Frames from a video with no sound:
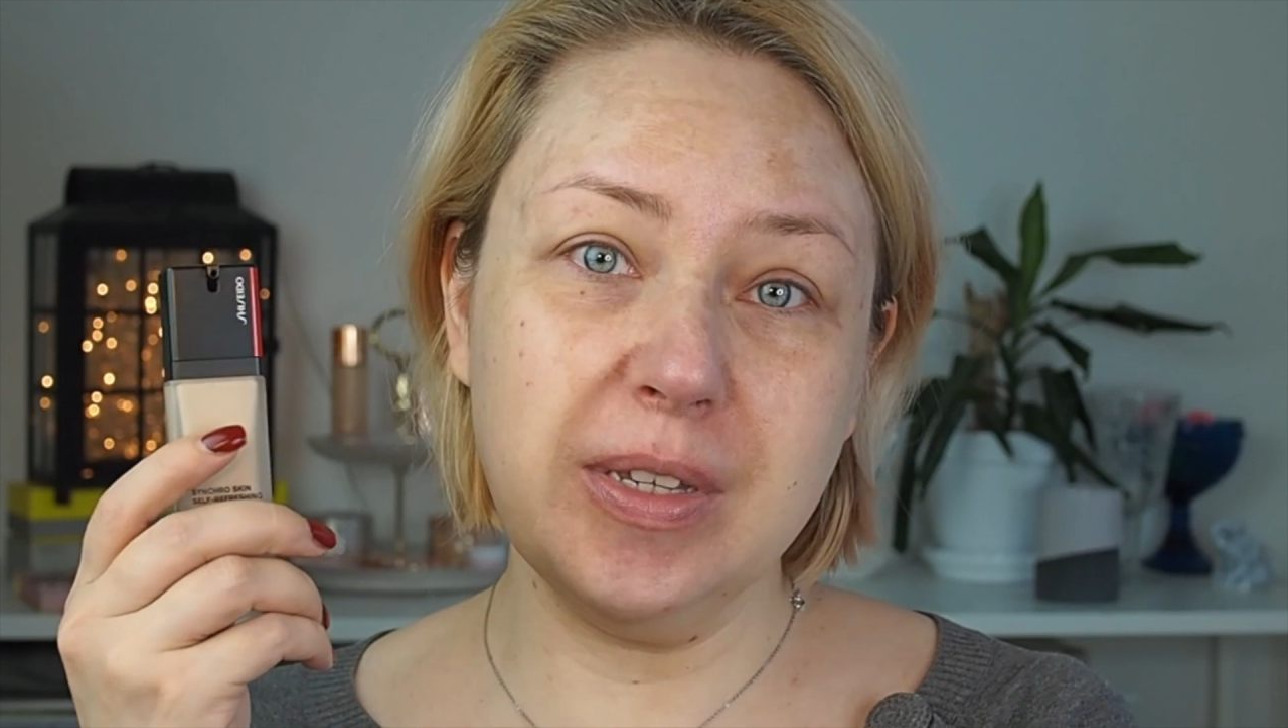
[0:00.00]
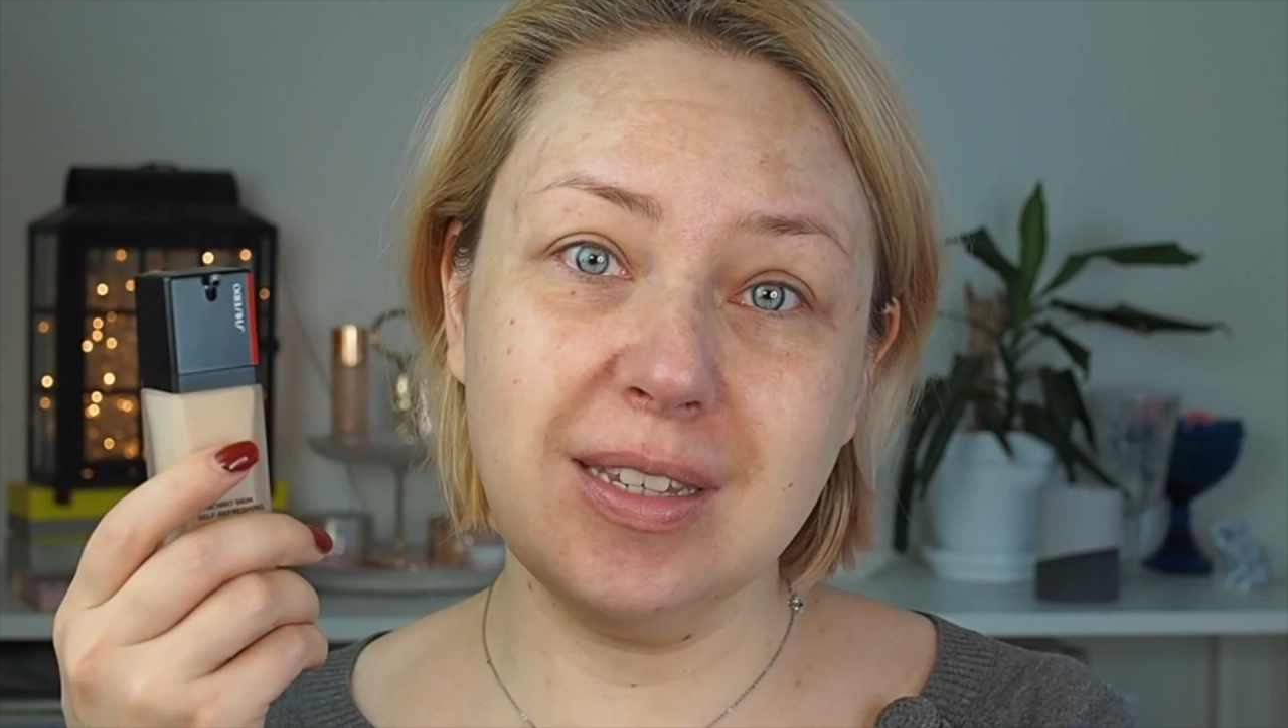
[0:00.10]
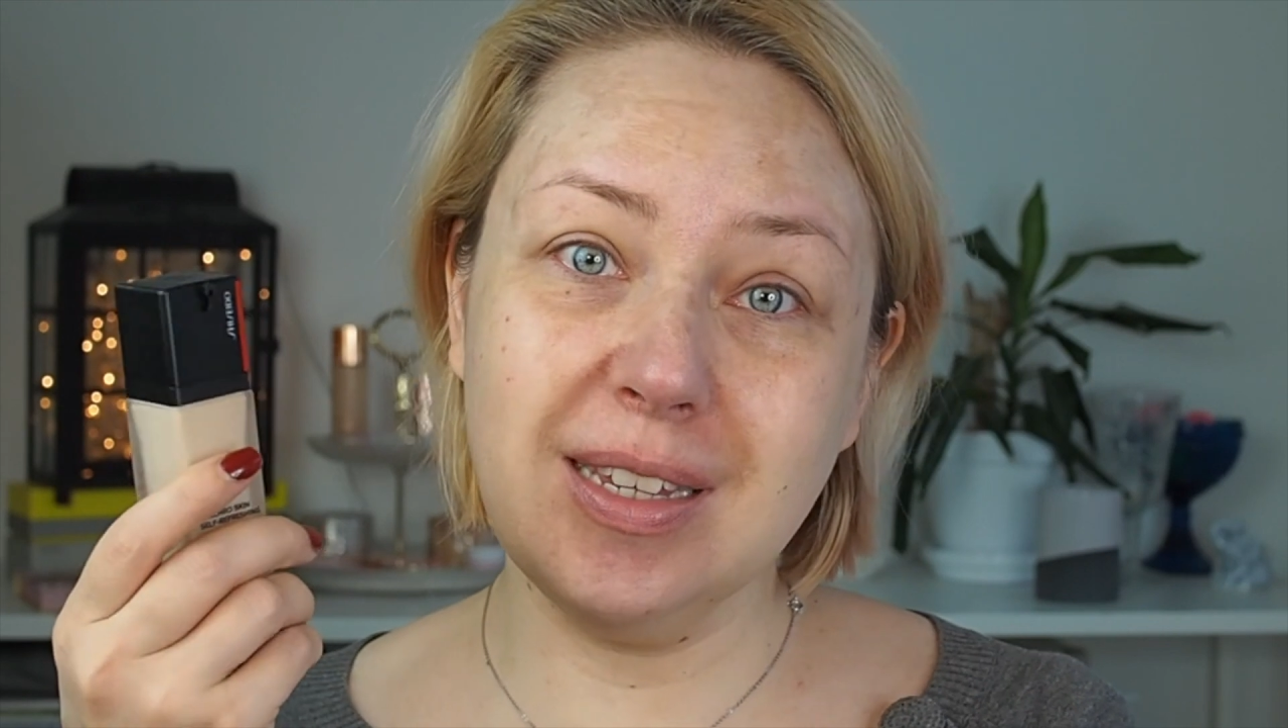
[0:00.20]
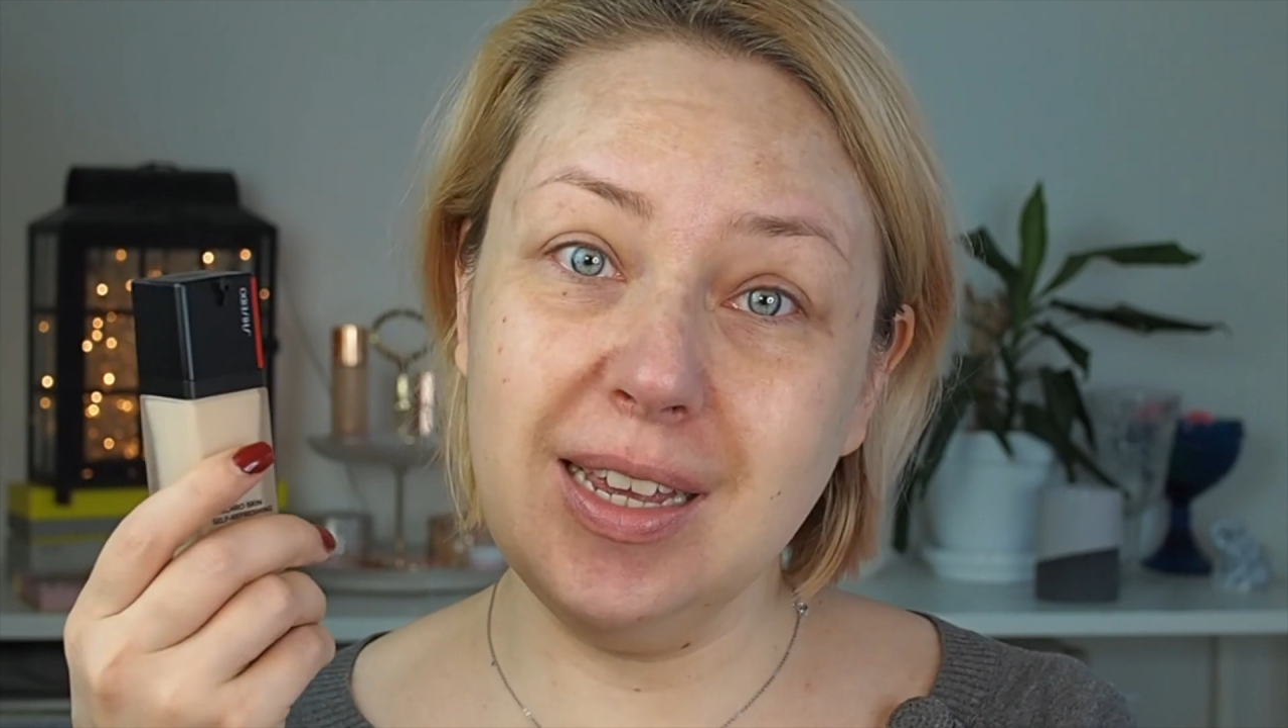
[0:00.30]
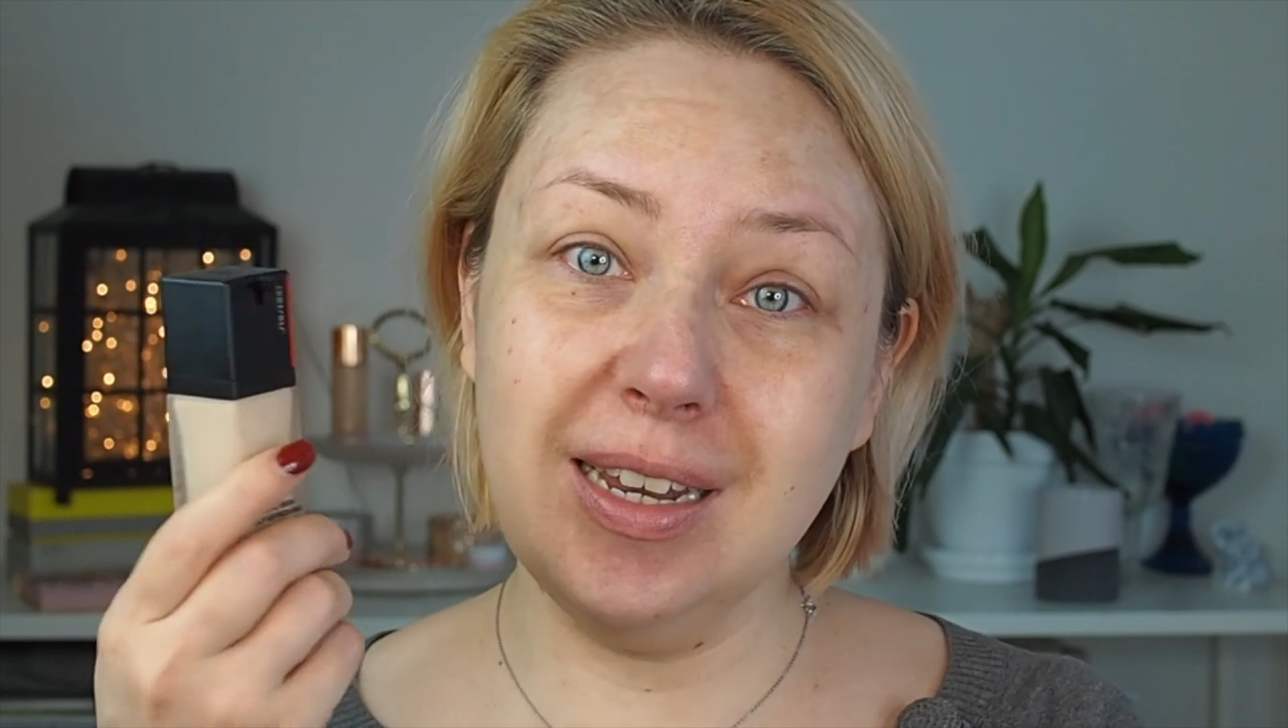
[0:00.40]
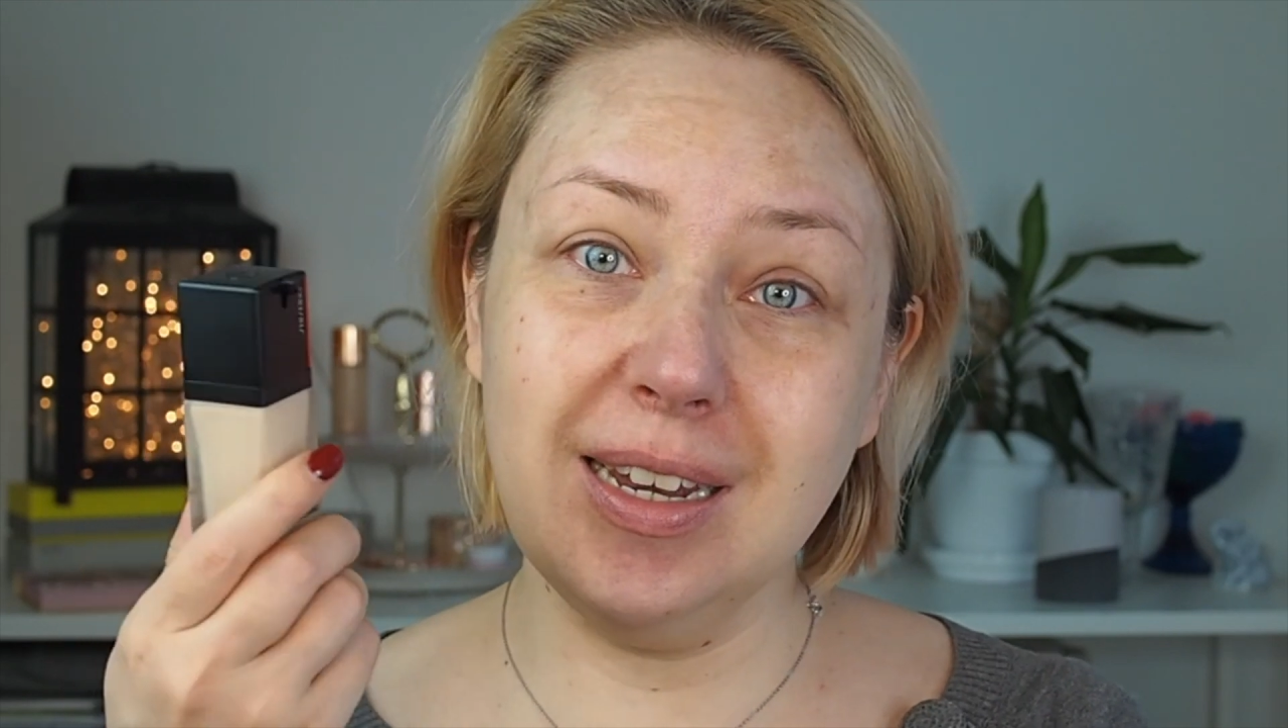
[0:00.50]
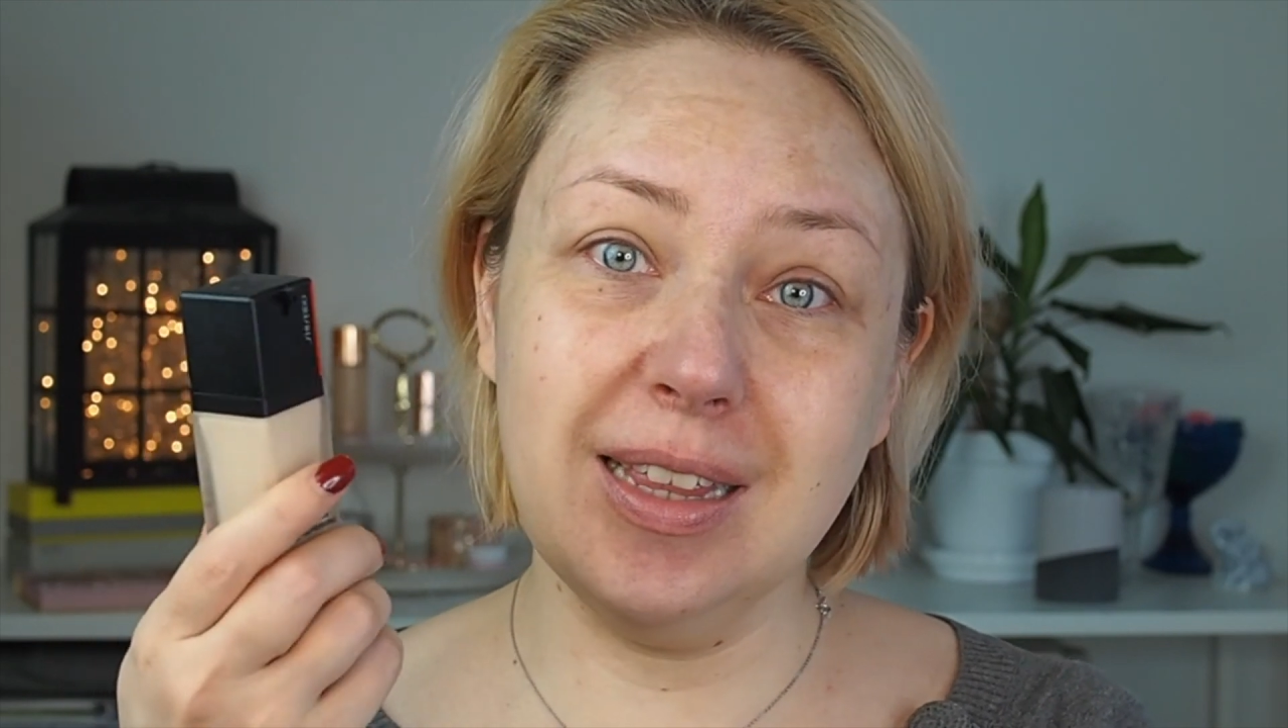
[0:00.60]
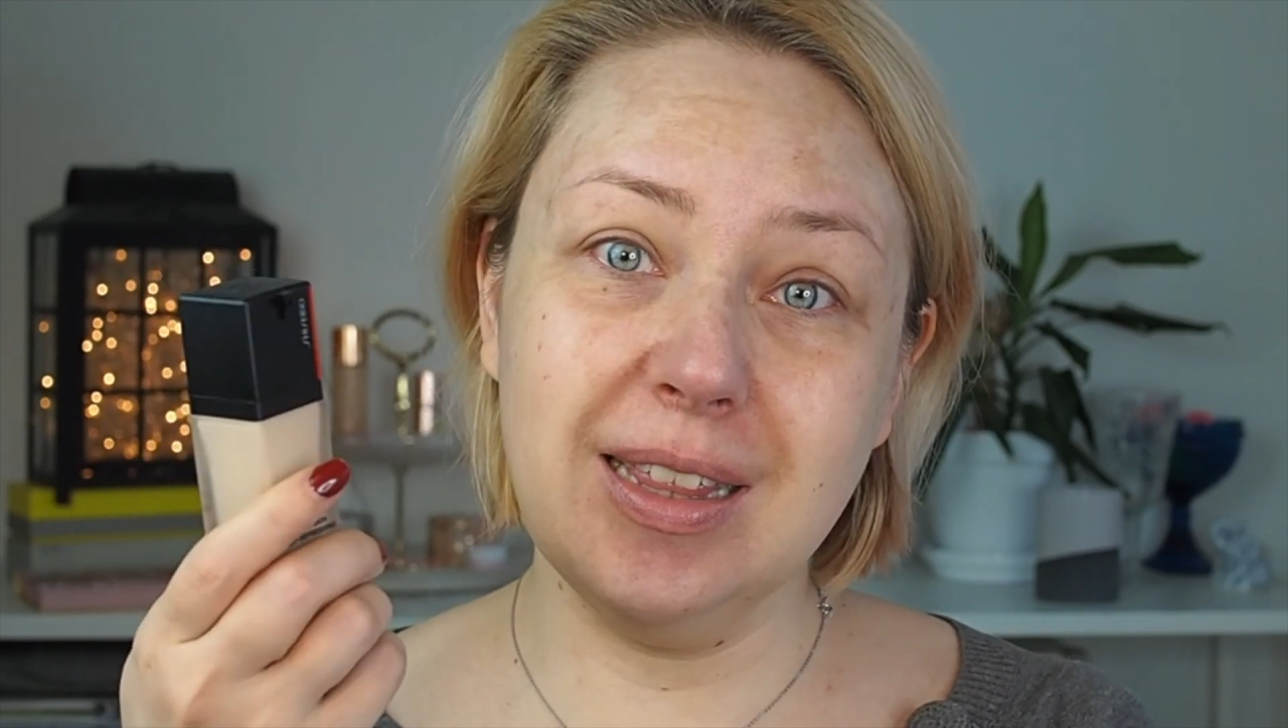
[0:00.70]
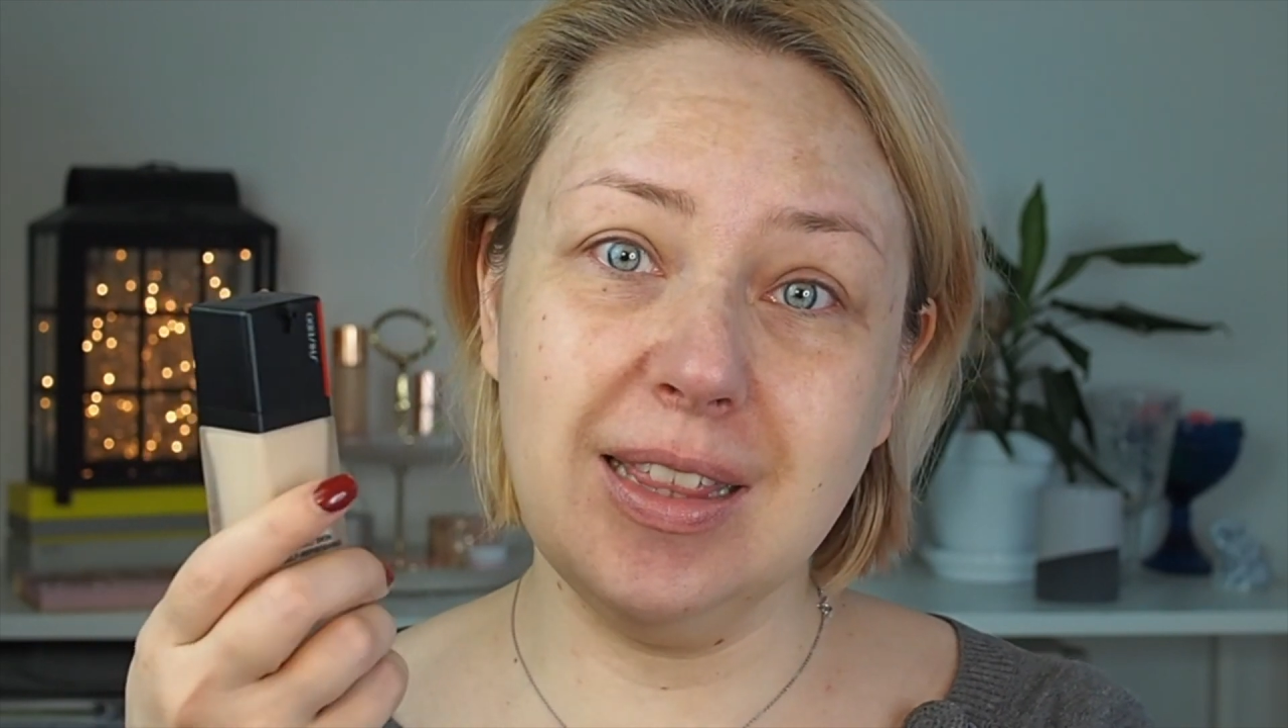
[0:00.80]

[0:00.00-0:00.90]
seen